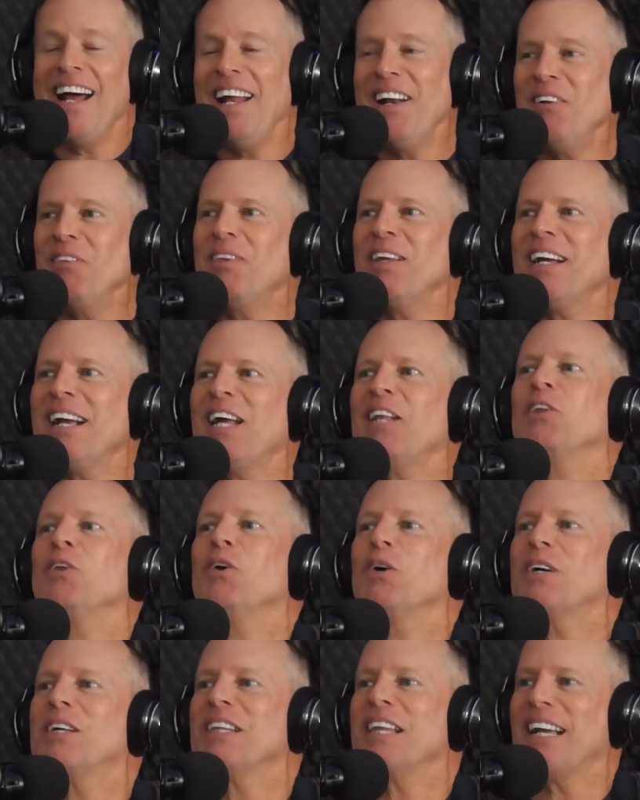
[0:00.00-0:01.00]
And I don't think I
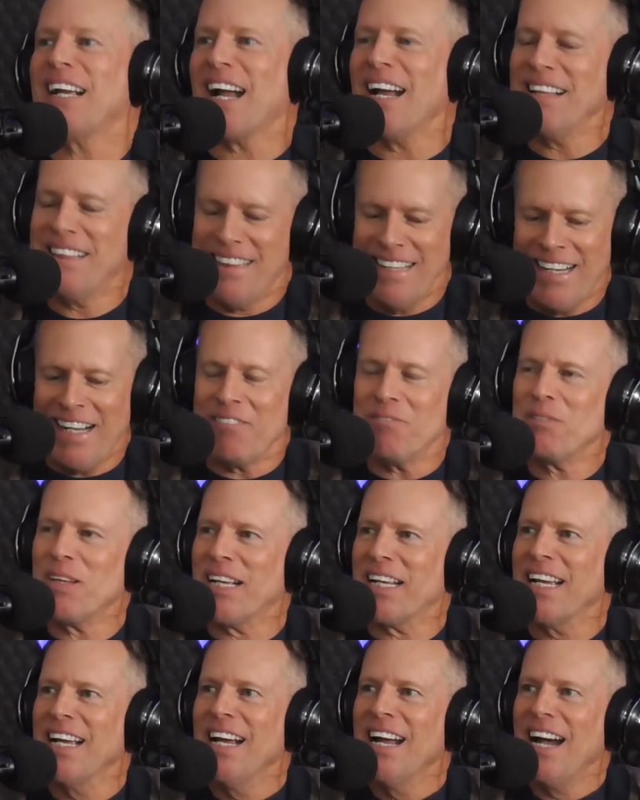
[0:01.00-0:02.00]
look like I think I'm
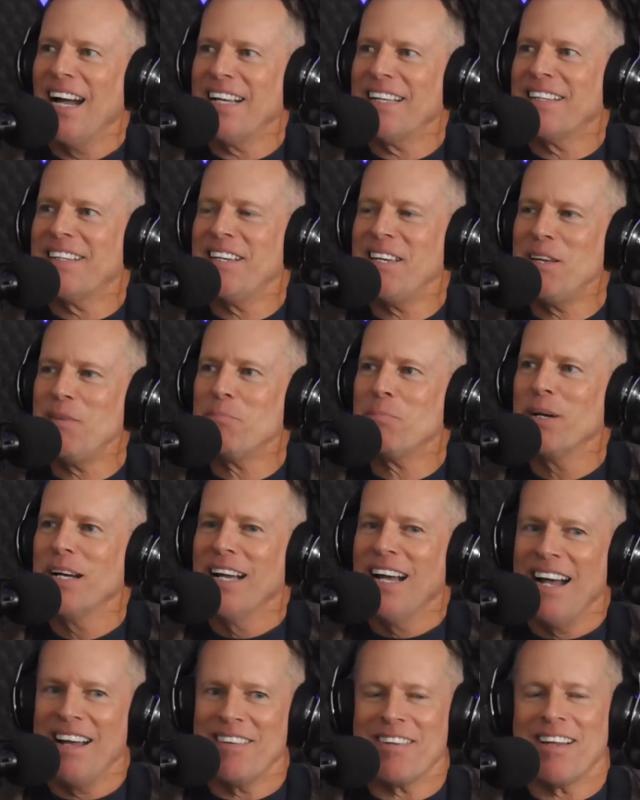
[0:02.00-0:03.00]
like I keep
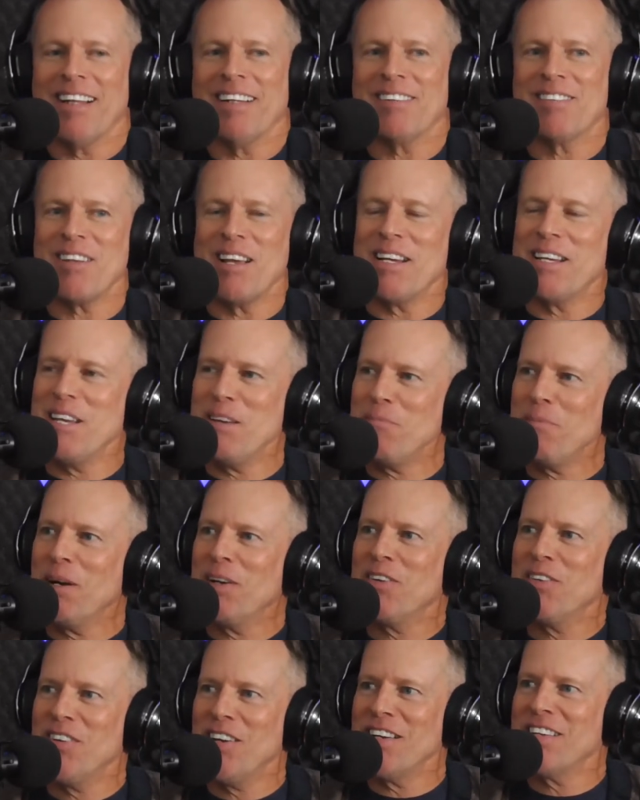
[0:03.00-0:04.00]
as I like to say I keep
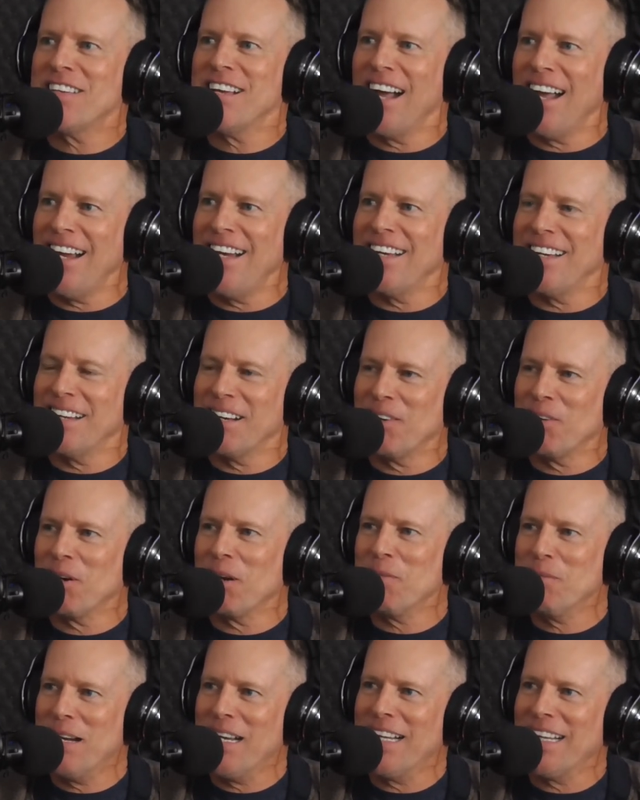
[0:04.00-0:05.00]
my shit tight. You know
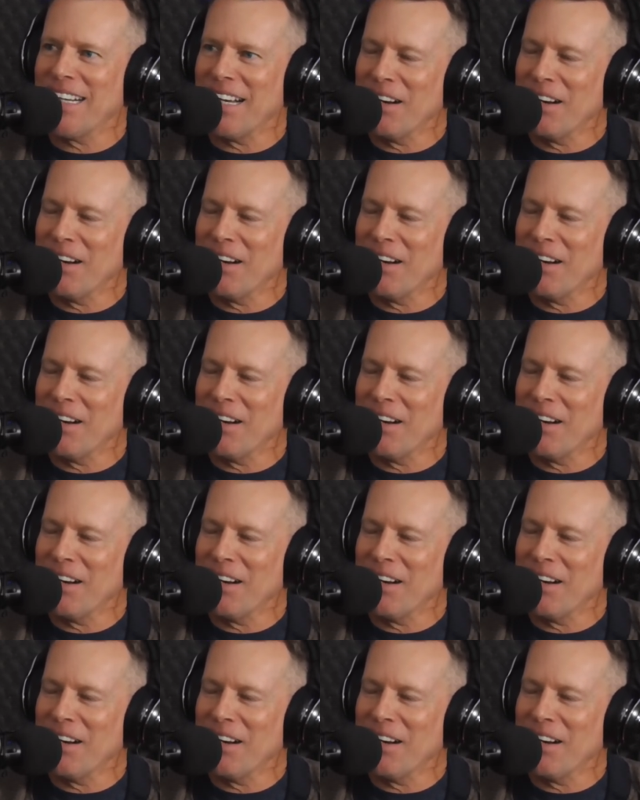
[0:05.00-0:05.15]
what I mean?